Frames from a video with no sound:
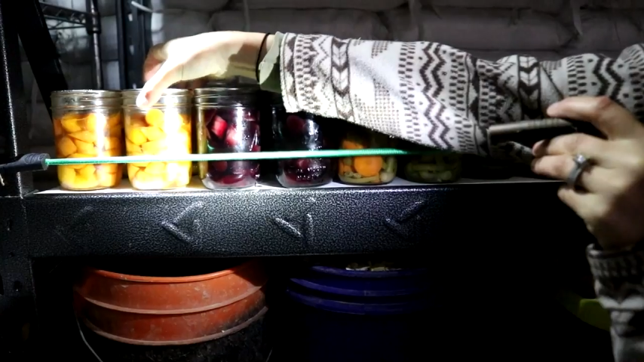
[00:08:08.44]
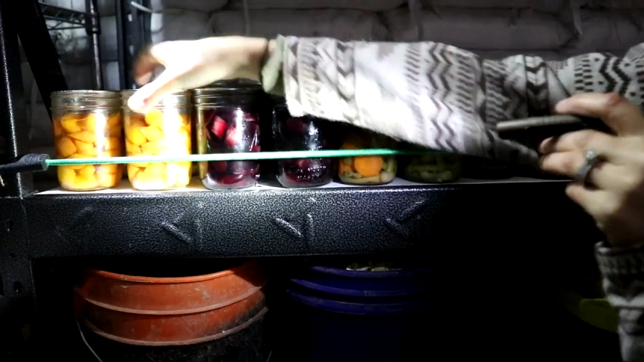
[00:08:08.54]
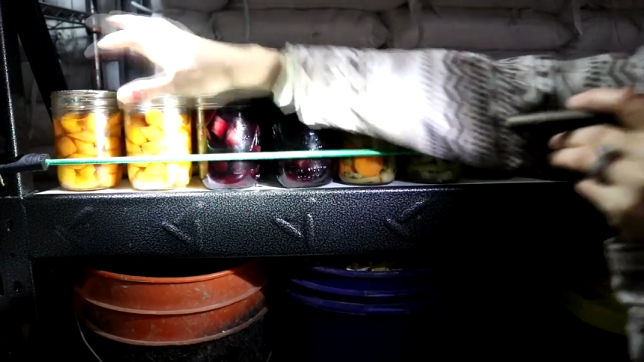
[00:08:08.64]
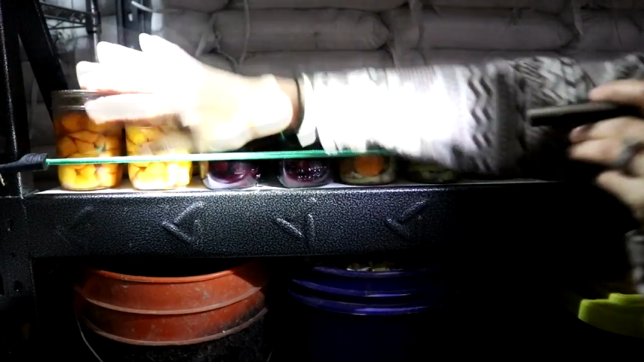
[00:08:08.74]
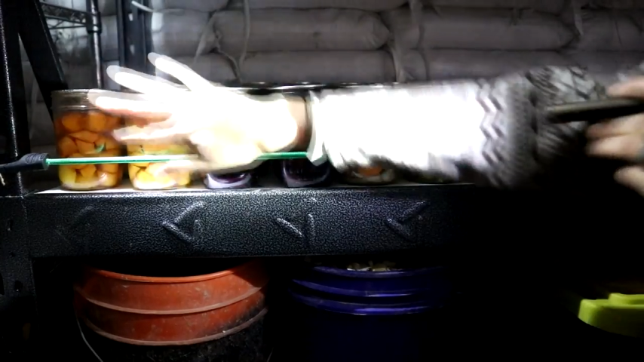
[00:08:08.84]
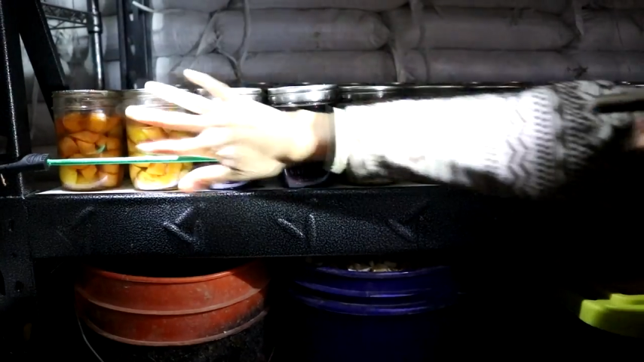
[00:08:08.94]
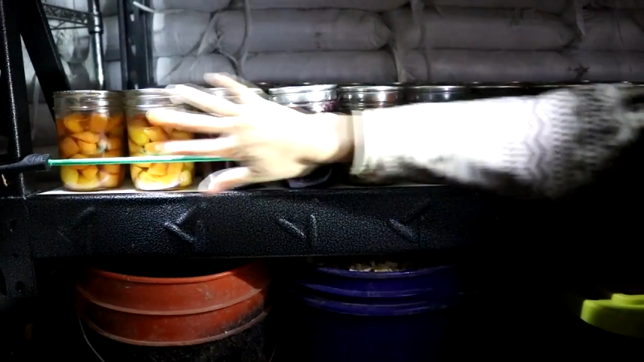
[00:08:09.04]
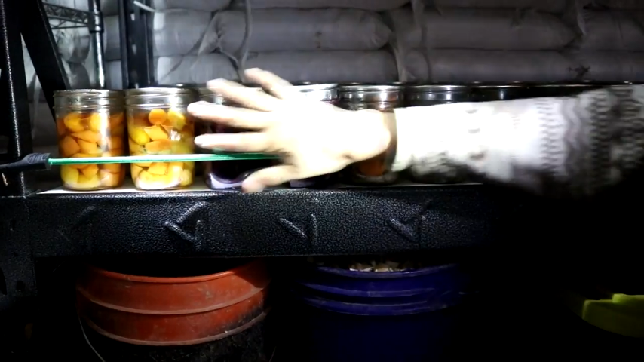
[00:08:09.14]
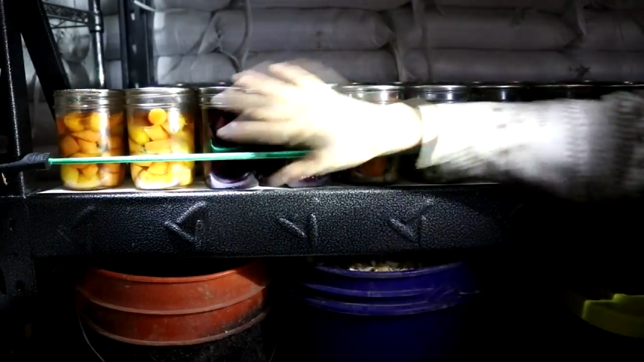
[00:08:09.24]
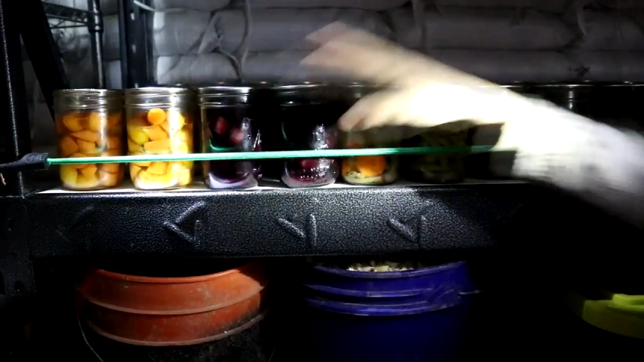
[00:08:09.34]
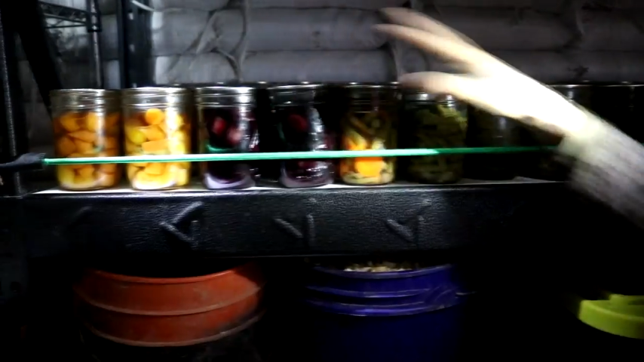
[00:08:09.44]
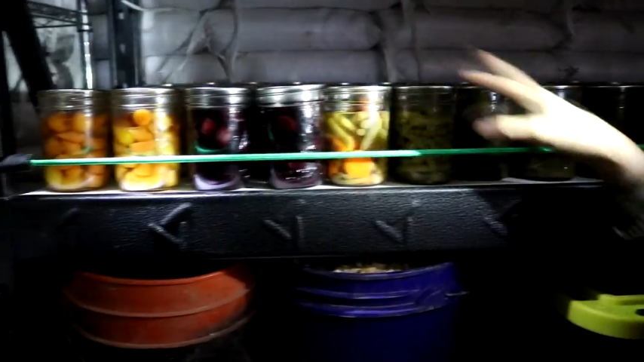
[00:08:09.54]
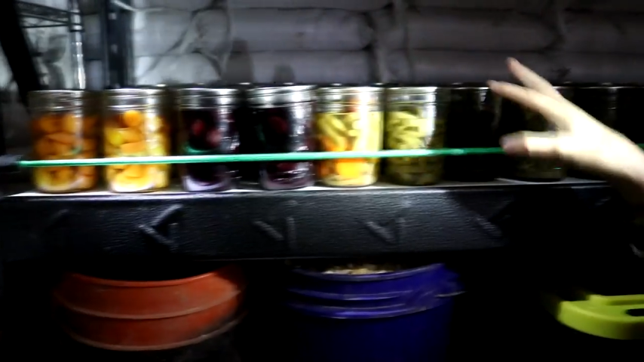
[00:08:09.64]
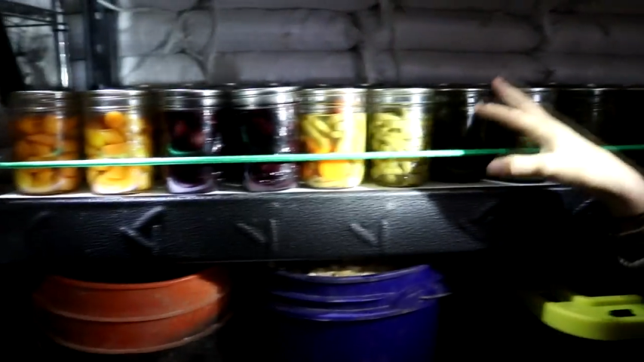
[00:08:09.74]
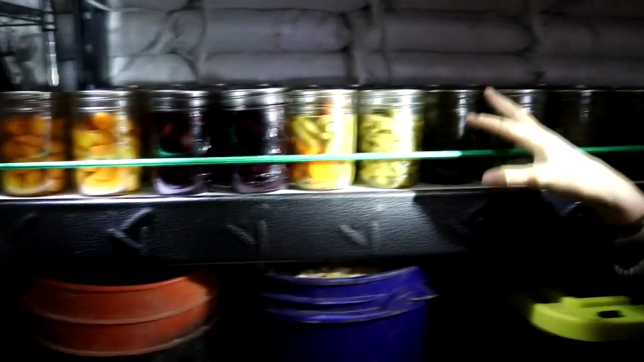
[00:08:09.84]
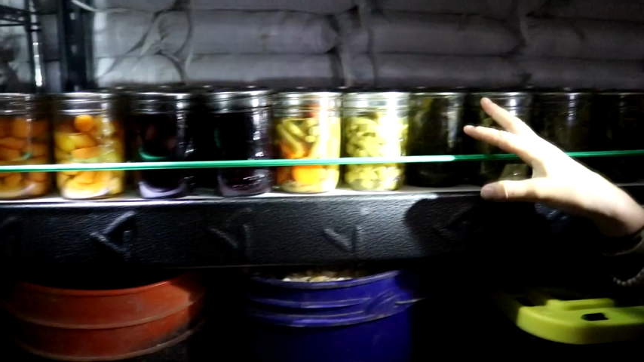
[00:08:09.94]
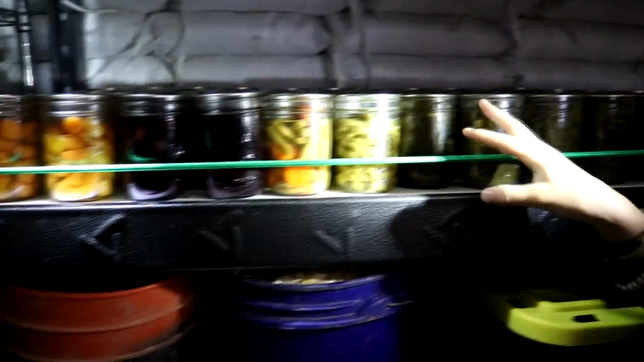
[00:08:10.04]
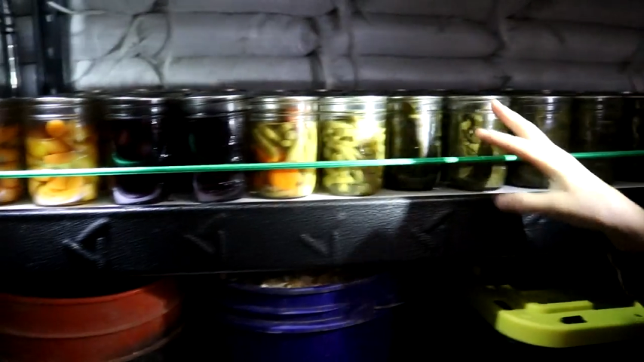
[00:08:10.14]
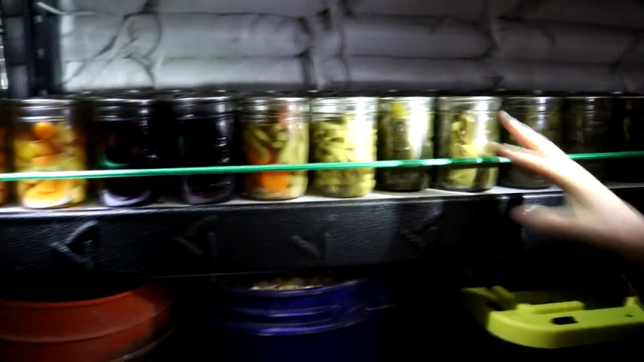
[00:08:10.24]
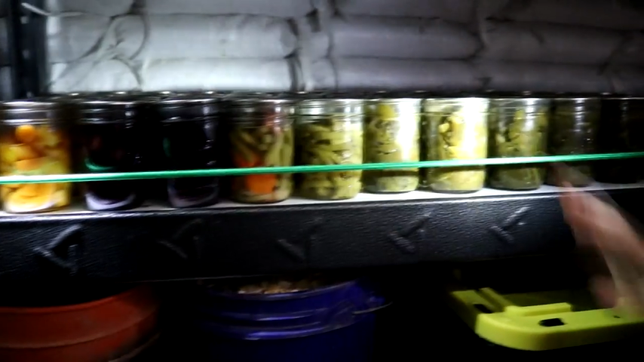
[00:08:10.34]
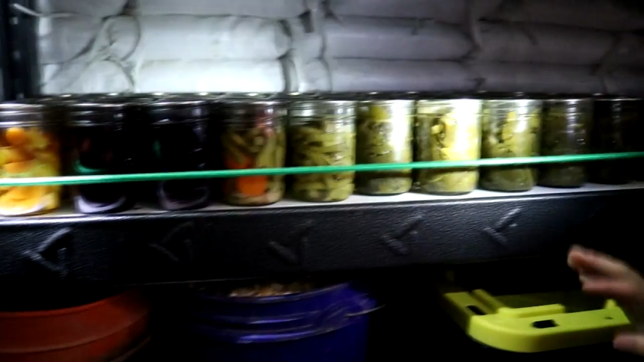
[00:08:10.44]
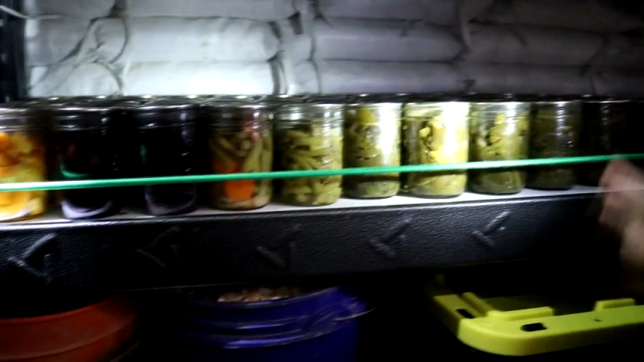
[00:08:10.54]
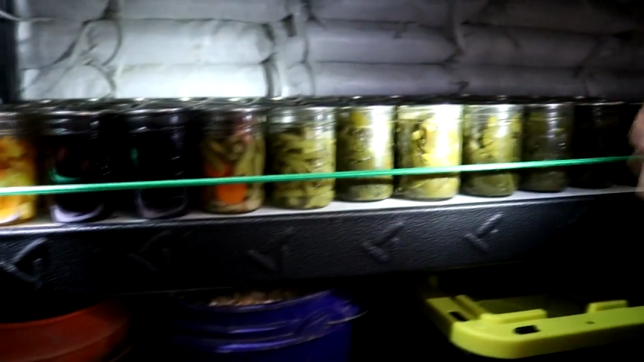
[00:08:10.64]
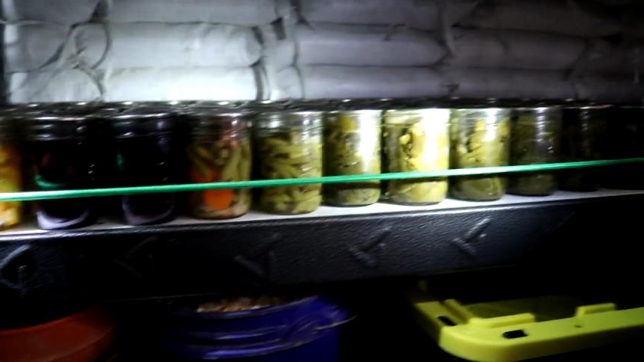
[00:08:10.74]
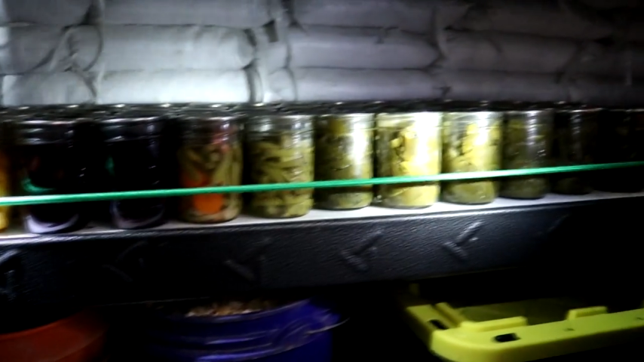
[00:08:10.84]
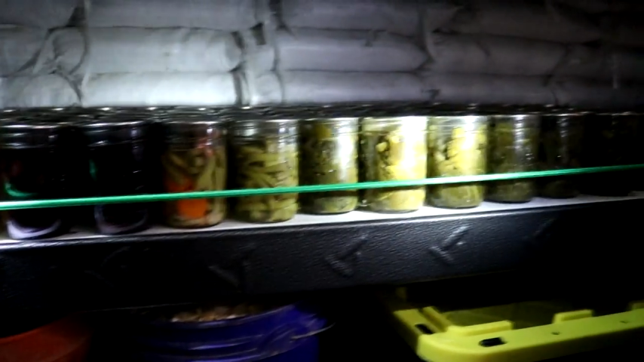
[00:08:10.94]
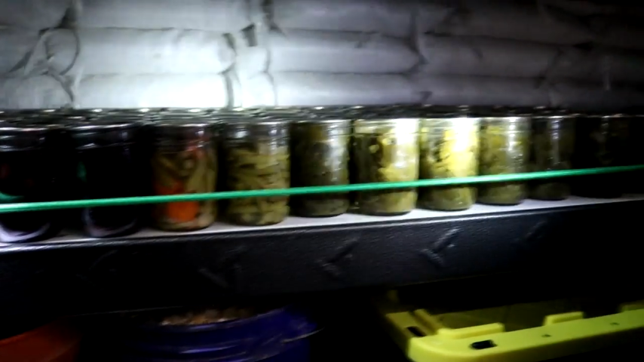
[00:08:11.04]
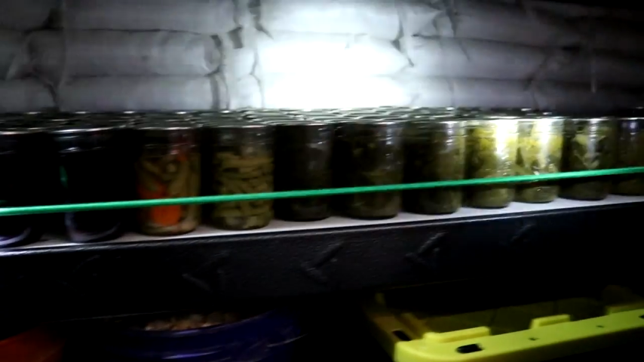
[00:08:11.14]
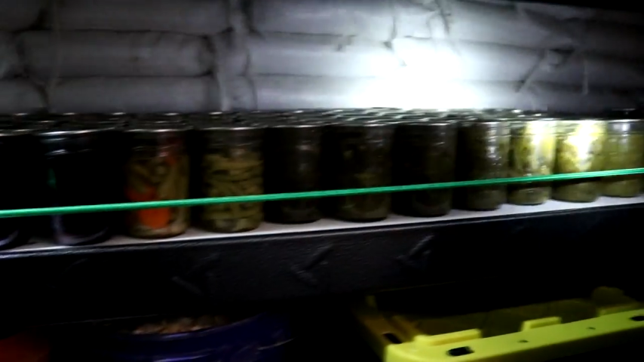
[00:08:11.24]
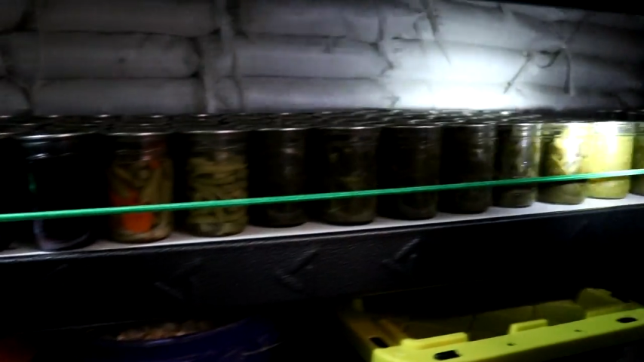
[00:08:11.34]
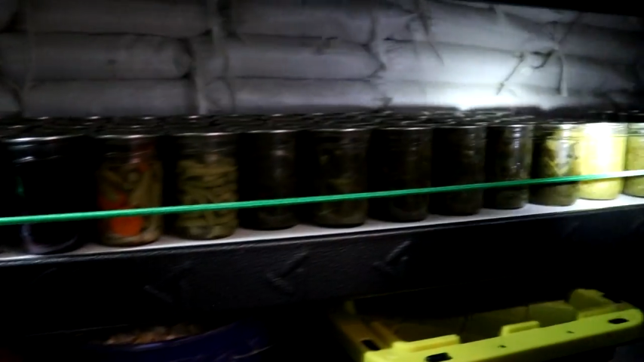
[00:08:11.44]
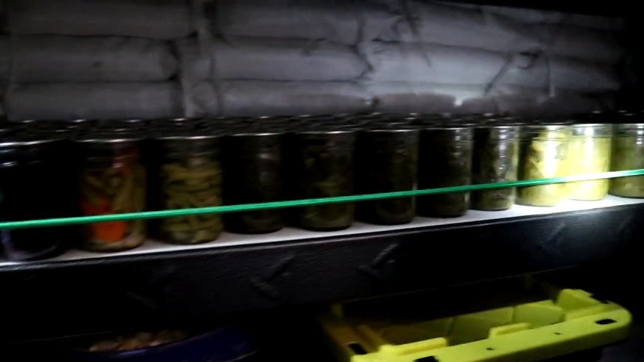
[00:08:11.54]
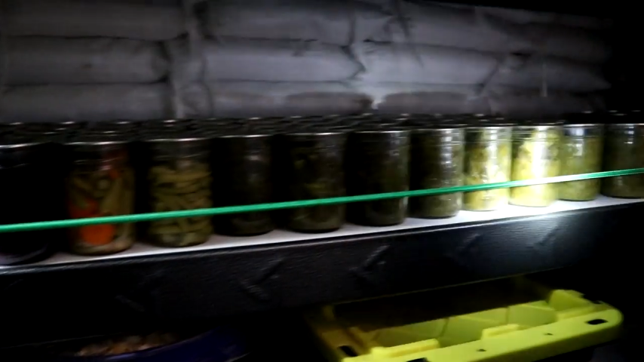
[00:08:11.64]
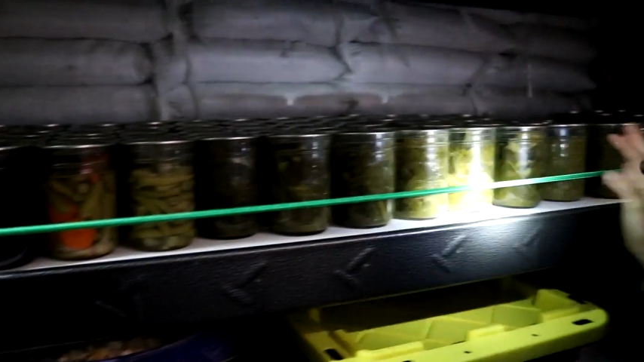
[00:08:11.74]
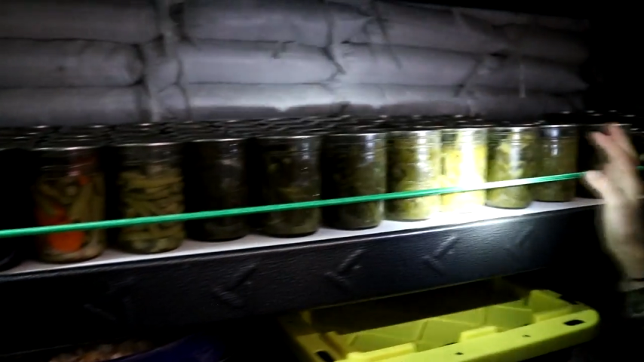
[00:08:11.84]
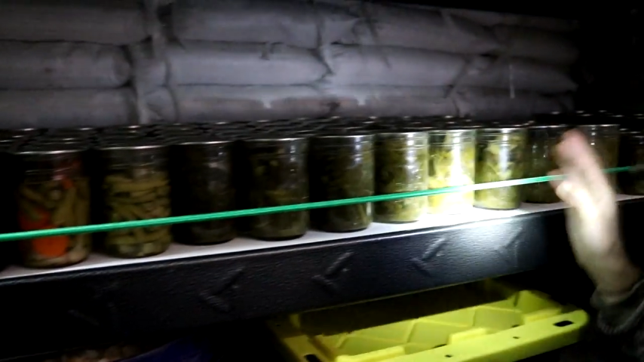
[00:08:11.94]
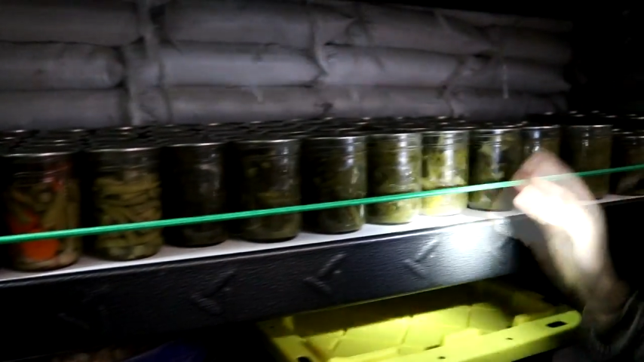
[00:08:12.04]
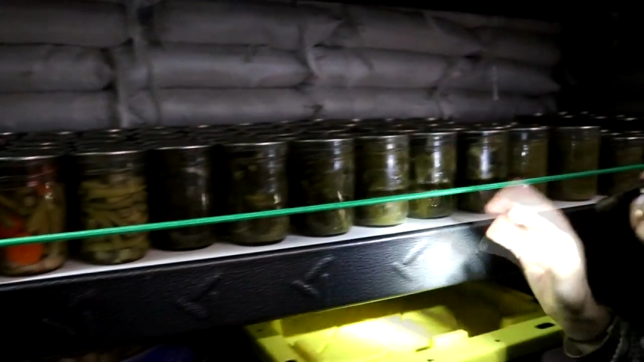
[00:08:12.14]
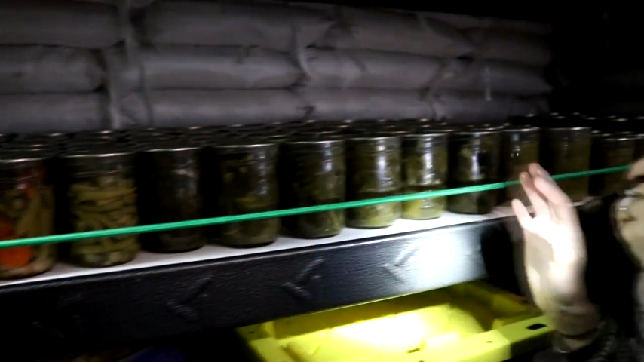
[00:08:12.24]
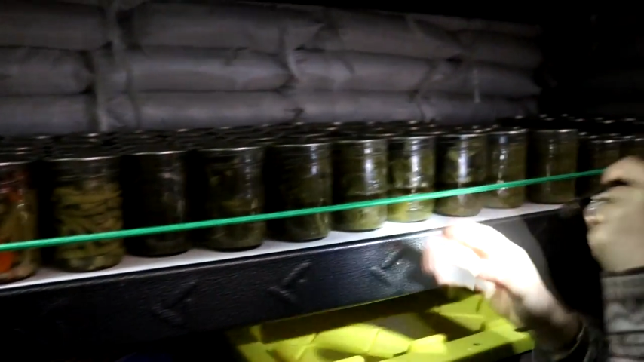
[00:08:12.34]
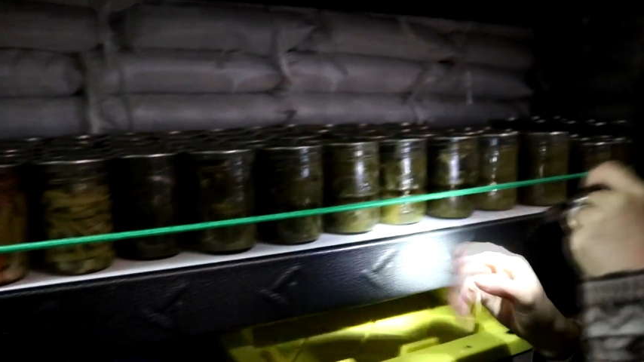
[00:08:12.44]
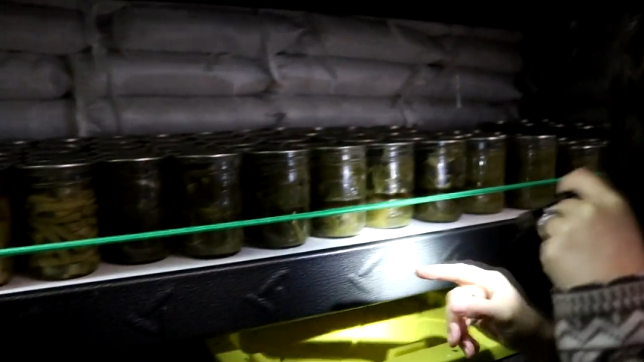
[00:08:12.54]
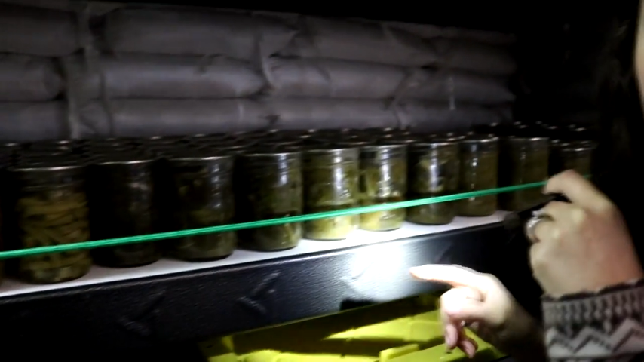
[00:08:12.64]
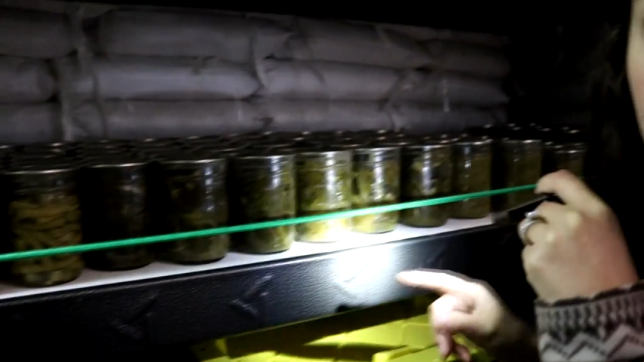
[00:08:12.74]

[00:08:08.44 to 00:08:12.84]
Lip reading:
Nobody's mouth can be seen.